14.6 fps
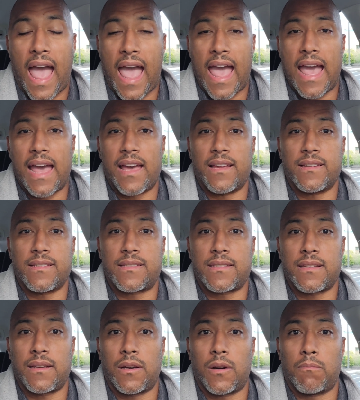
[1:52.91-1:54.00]

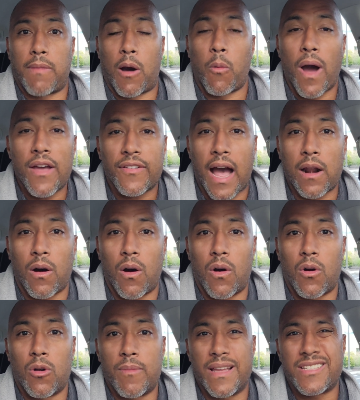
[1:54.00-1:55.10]
And my wife got
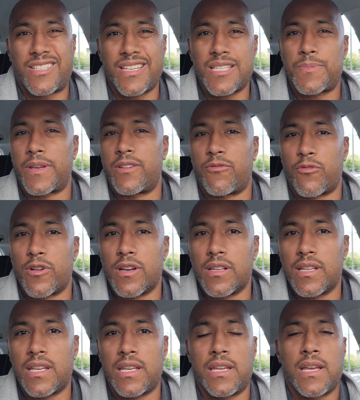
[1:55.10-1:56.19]
home and she's been
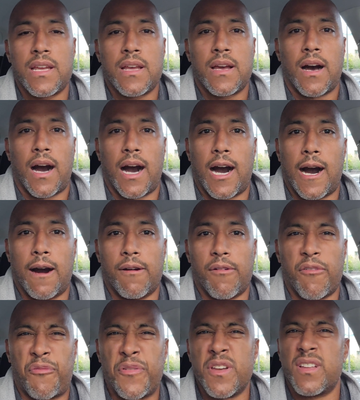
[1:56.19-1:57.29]
really
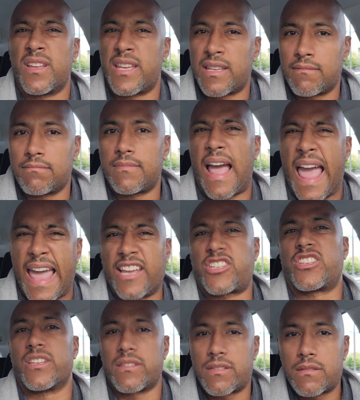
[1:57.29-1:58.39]
feeling
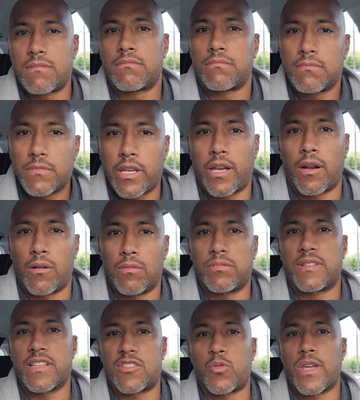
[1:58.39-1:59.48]
anxious,
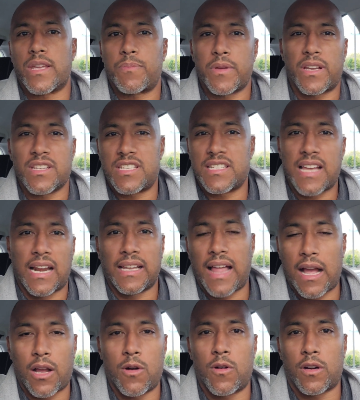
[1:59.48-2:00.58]
this week because she's got a
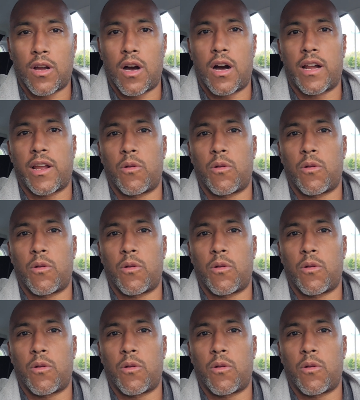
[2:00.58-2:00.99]
lot going on